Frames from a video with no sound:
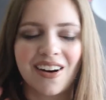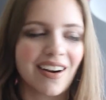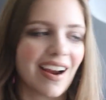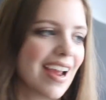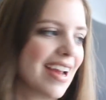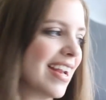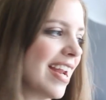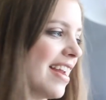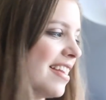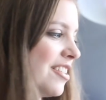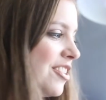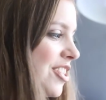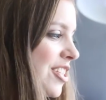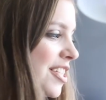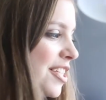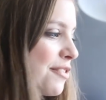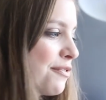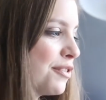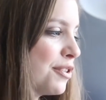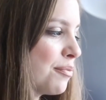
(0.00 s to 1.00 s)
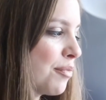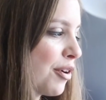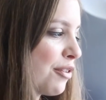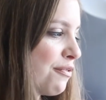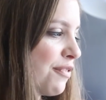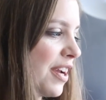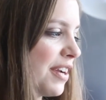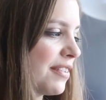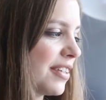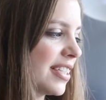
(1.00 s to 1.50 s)
All right, and just a few more
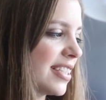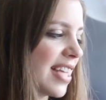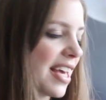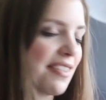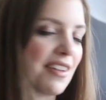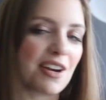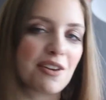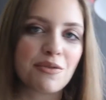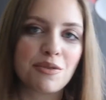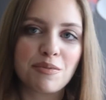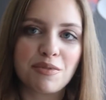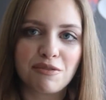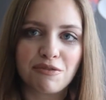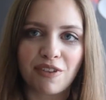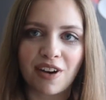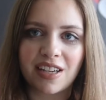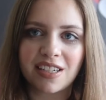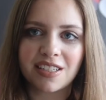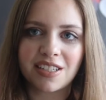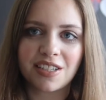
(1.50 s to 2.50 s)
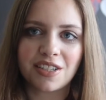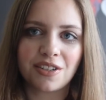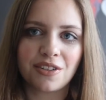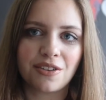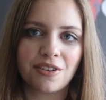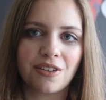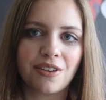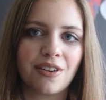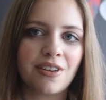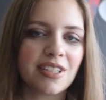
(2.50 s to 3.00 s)
favorites. I thought it would be fun
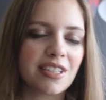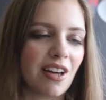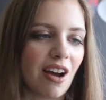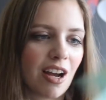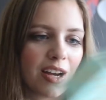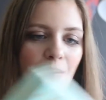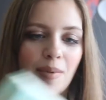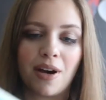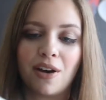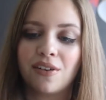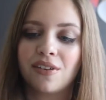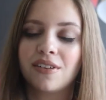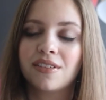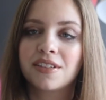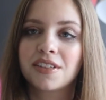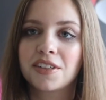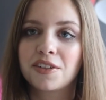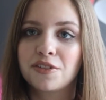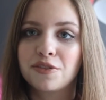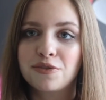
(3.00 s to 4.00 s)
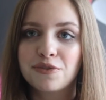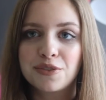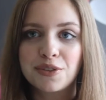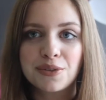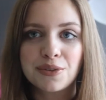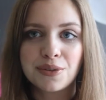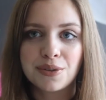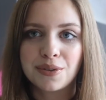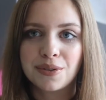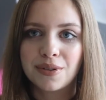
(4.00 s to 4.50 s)
to talk about a little
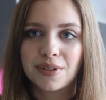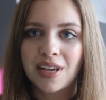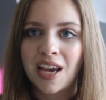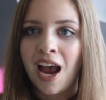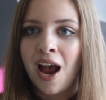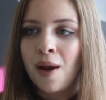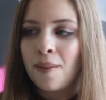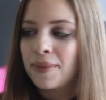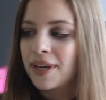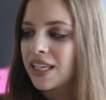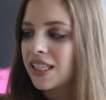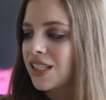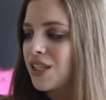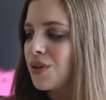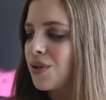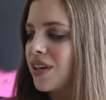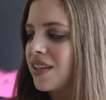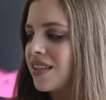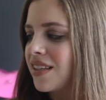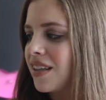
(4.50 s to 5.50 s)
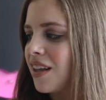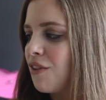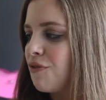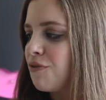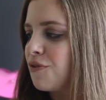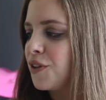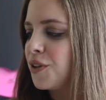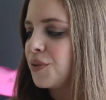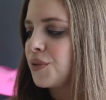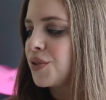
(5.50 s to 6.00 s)
food because who doesn't
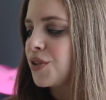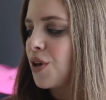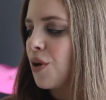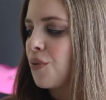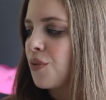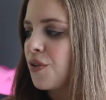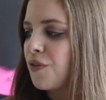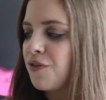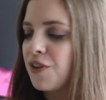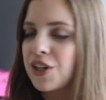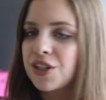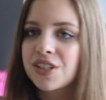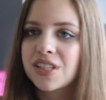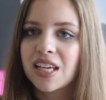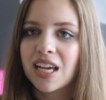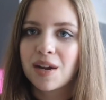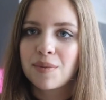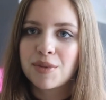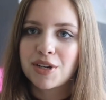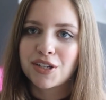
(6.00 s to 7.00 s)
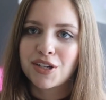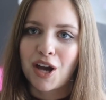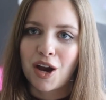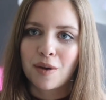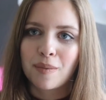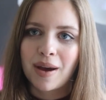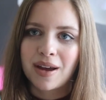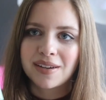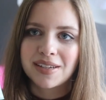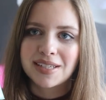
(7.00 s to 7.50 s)
love food? So the first thing thing I'm gonna
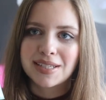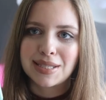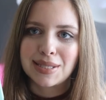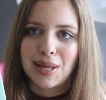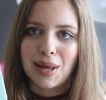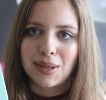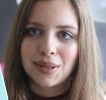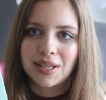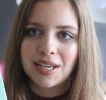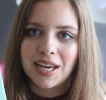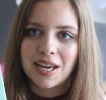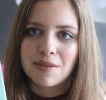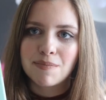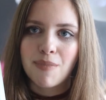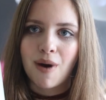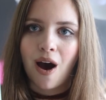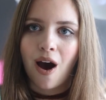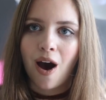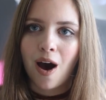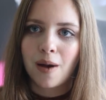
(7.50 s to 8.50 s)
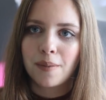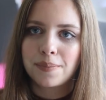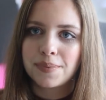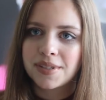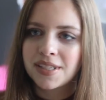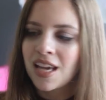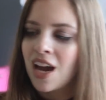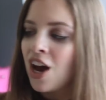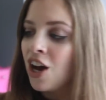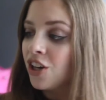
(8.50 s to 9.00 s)
talk about is Lolli and
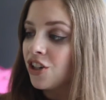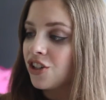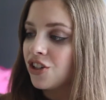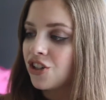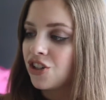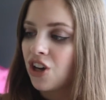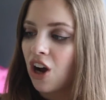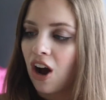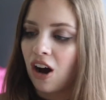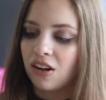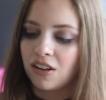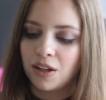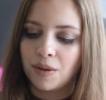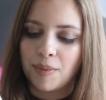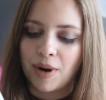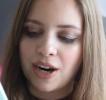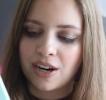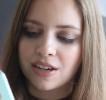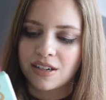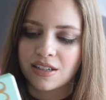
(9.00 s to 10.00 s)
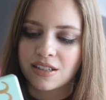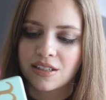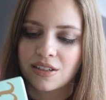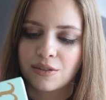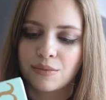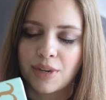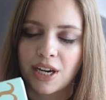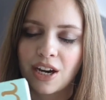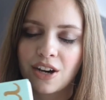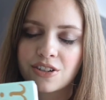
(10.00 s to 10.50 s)
Pops chocolate bars.
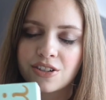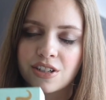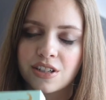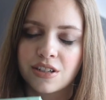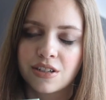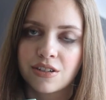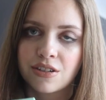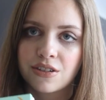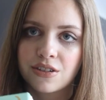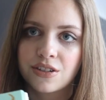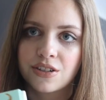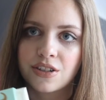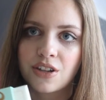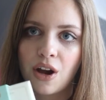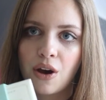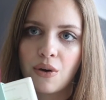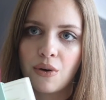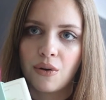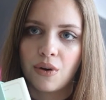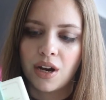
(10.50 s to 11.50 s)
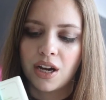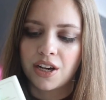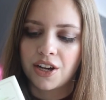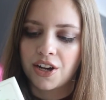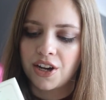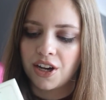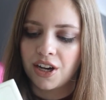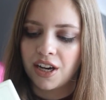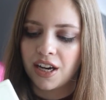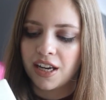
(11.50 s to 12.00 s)
Oh my gosh, these are so
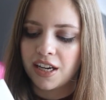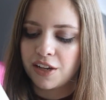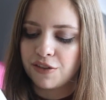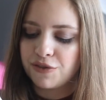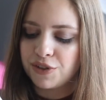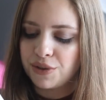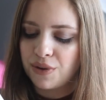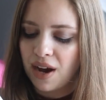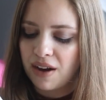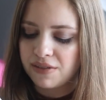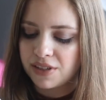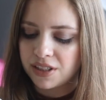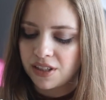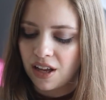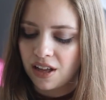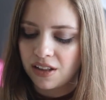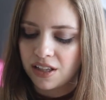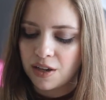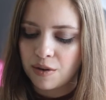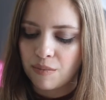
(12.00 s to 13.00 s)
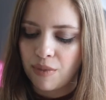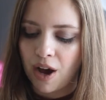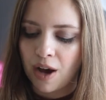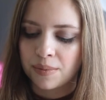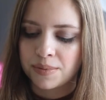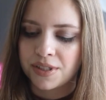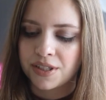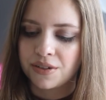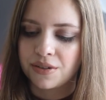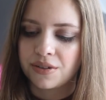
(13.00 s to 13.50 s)
good. If you have a Lolli and
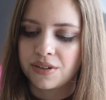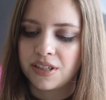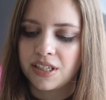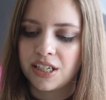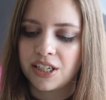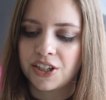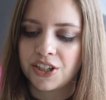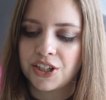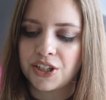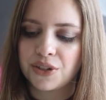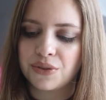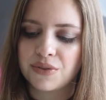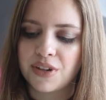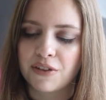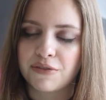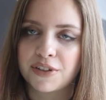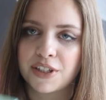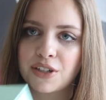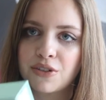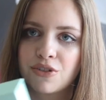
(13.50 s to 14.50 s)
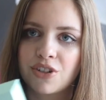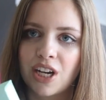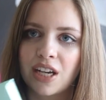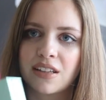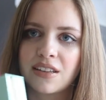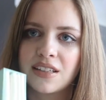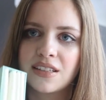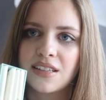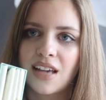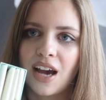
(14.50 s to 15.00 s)
Pops near you, definitely go
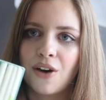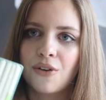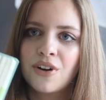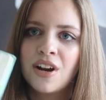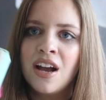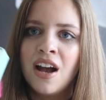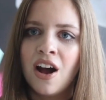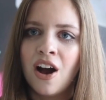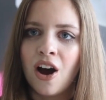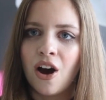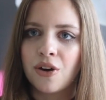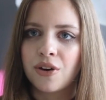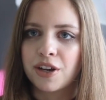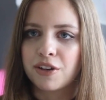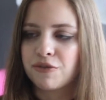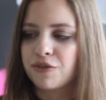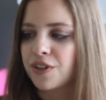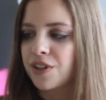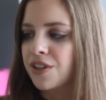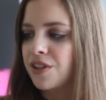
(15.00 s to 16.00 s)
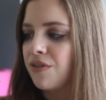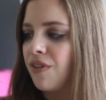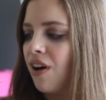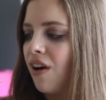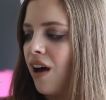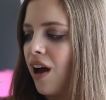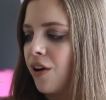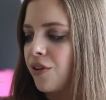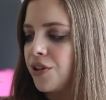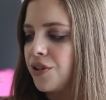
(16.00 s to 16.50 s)
check these out. Okay, first of
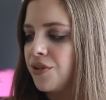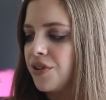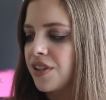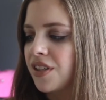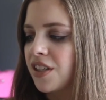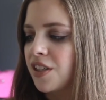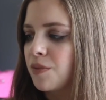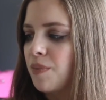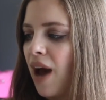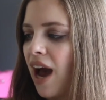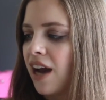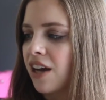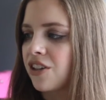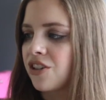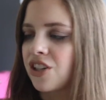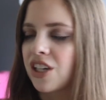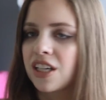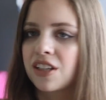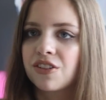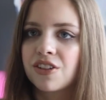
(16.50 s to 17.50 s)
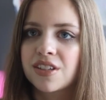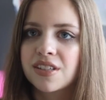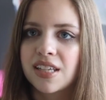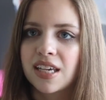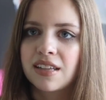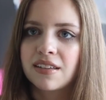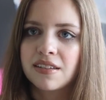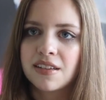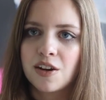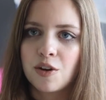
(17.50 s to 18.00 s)
all, how cute is this packaging? It looks
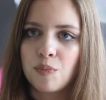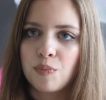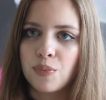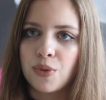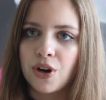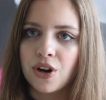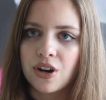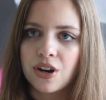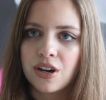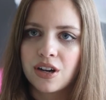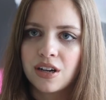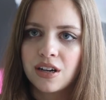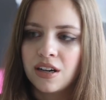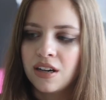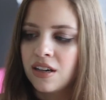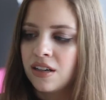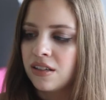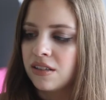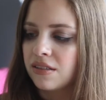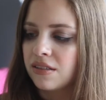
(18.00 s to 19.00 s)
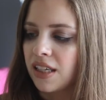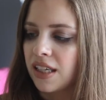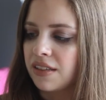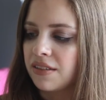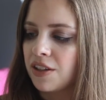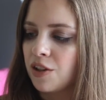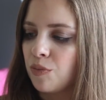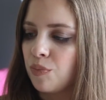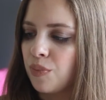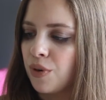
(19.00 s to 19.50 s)
like a little book,
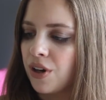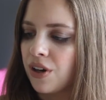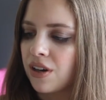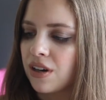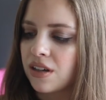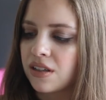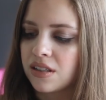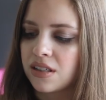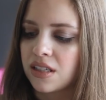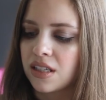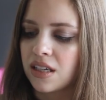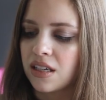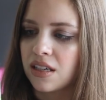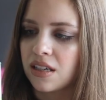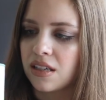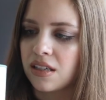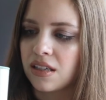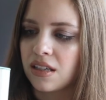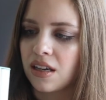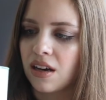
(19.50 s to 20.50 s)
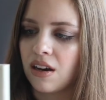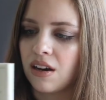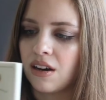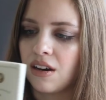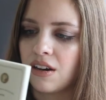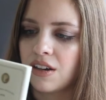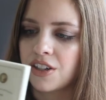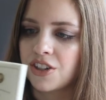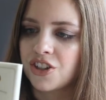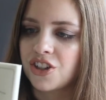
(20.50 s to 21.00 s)
like little books in
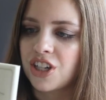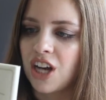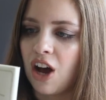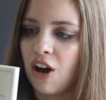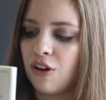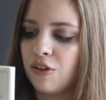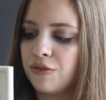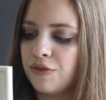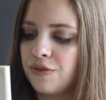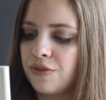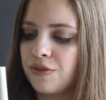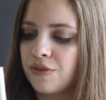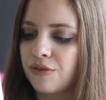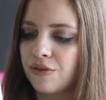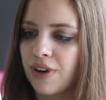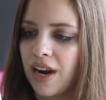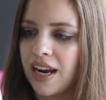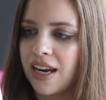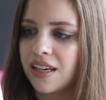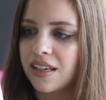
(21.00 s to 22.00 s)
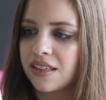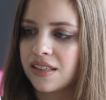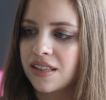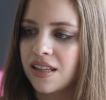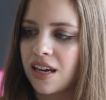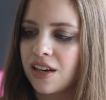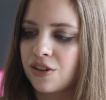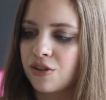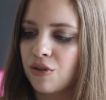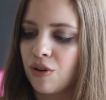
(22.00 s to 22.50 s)
on a shelf, right?
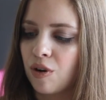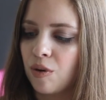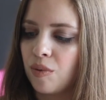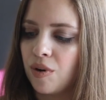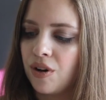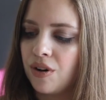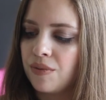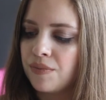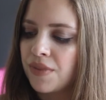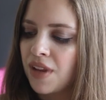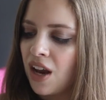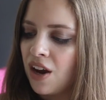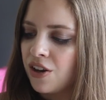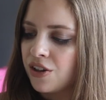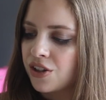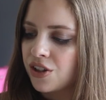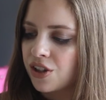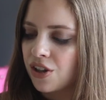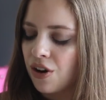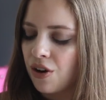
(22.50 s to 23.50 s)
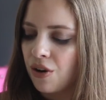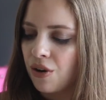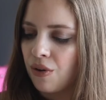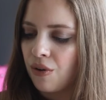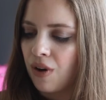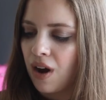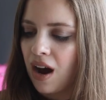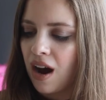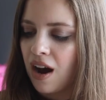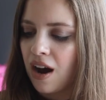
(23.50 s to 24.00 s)
Isn't that adorable?
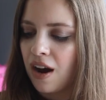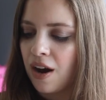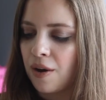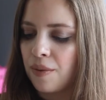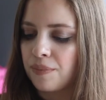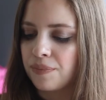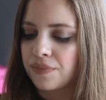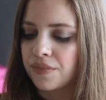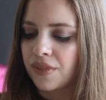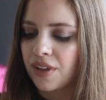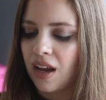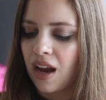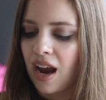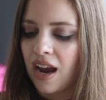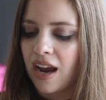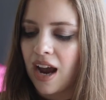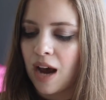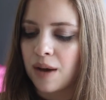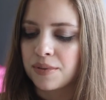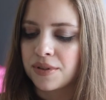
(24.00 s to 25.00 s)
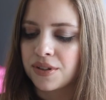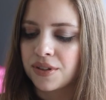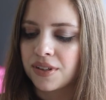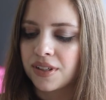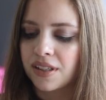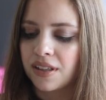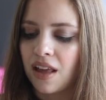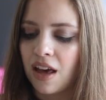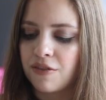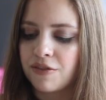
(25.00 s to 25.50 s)
So um, I
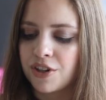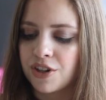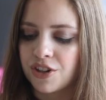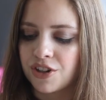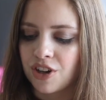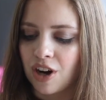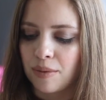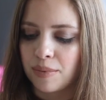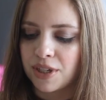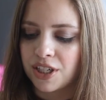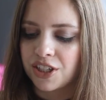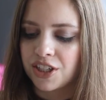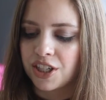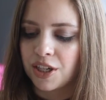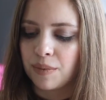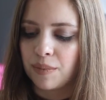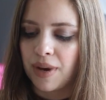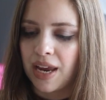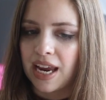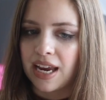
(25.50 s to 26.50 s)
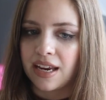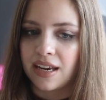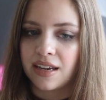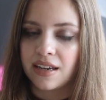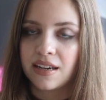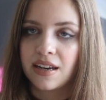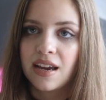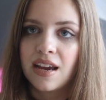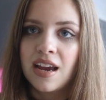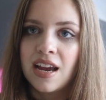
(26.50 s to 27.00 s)
absolutely love their strawberry
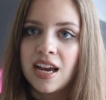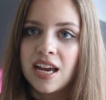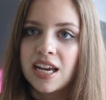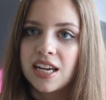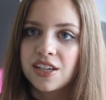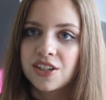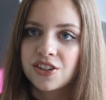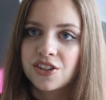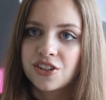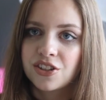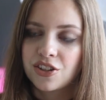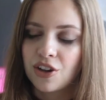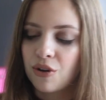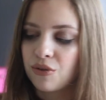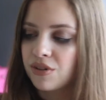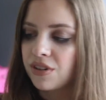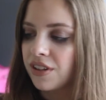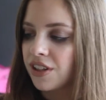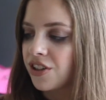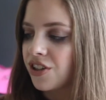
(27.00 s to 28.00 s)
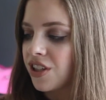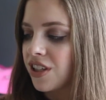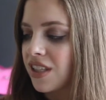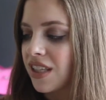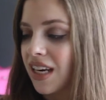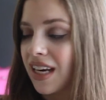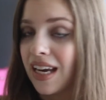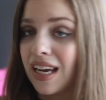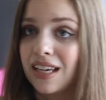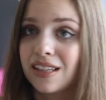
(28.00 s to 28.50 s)
champagne. It is so delicious
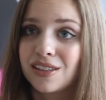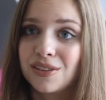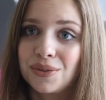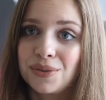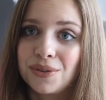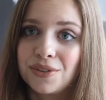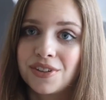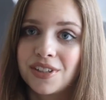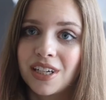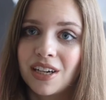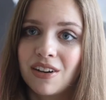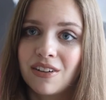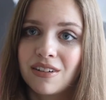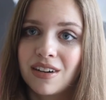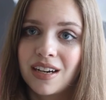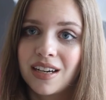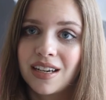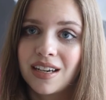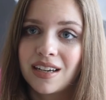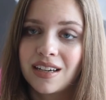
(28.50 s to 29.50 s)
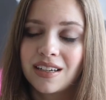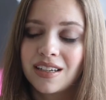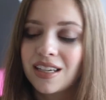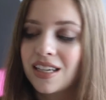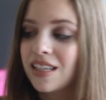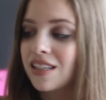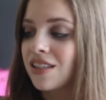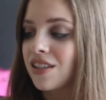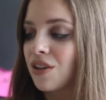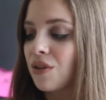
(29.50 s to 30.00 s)
that I ate the whole thing already.
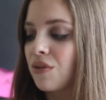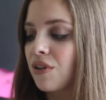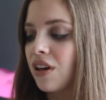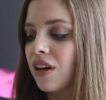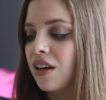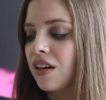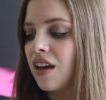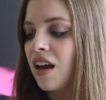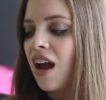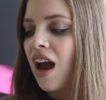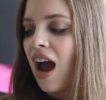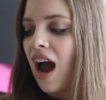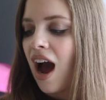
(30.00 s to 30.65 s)
It's so good.